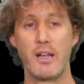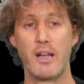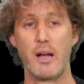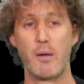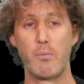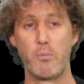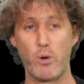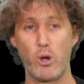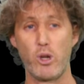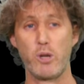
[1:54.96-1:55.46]

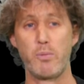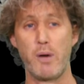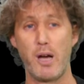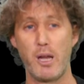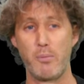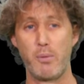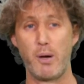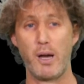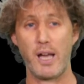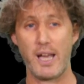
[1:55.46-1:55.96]
brought
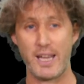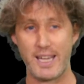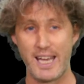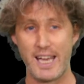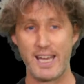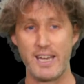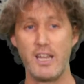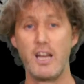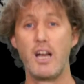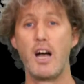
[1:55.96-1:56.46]
about by,
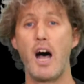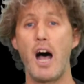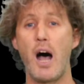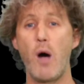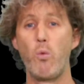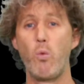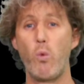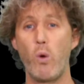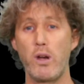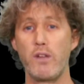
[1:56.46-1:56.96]
again,
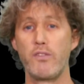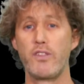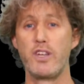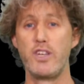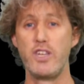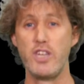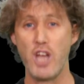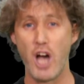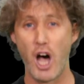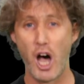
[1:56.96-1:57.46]
one of the
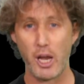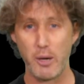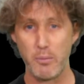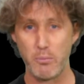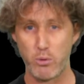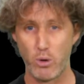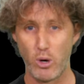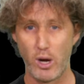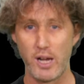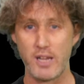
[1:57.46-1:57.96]

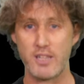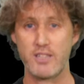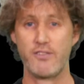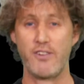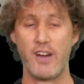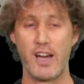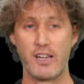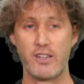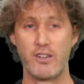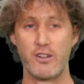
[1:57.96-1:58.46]
non-price
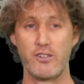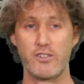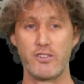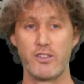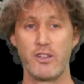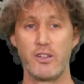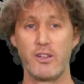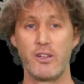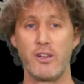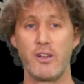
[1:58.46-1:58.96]
factors.
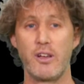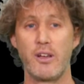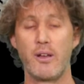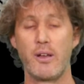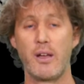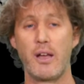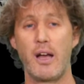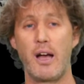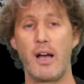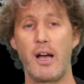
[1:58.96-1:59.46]

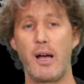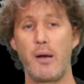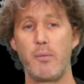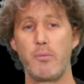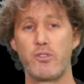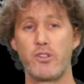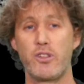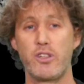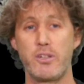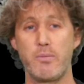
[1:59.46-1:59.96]

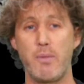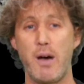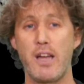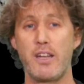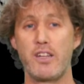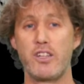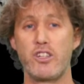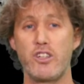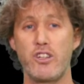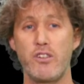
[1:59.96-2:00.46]
So the
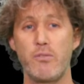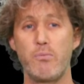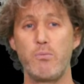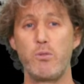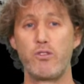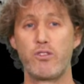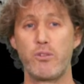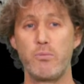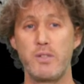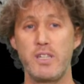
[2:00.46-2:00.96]
demand
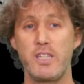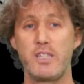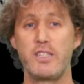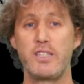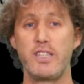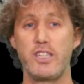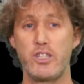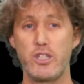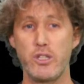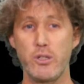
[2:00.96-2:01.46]
moves from D to
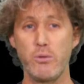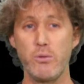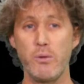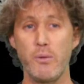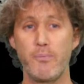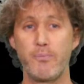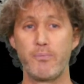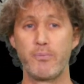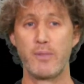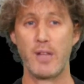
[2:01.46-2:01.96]
D2,
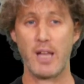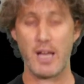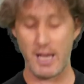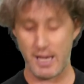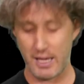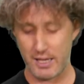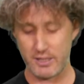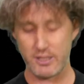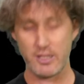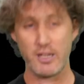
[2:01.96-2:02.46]

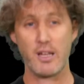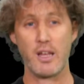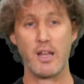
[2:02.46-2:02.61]
and